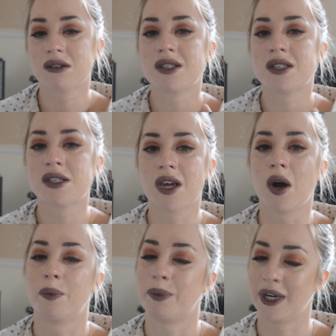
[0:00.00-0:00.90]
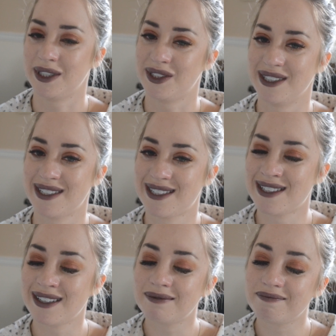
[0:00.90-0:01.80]
it's so
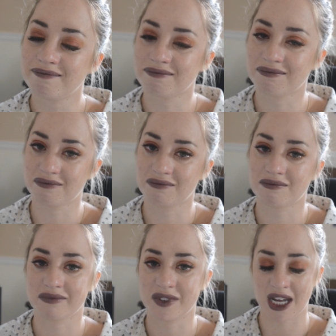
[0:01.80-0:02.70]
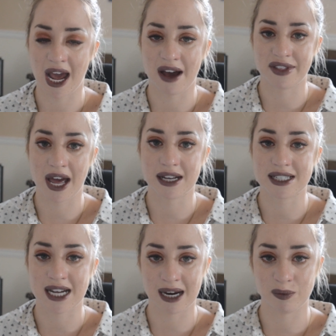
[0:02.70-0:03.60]
precious to have that
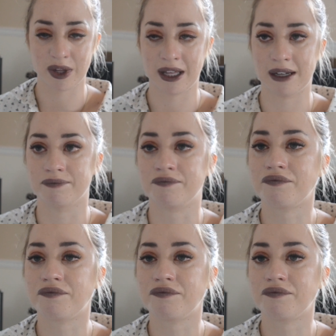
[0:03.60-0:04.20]
time with him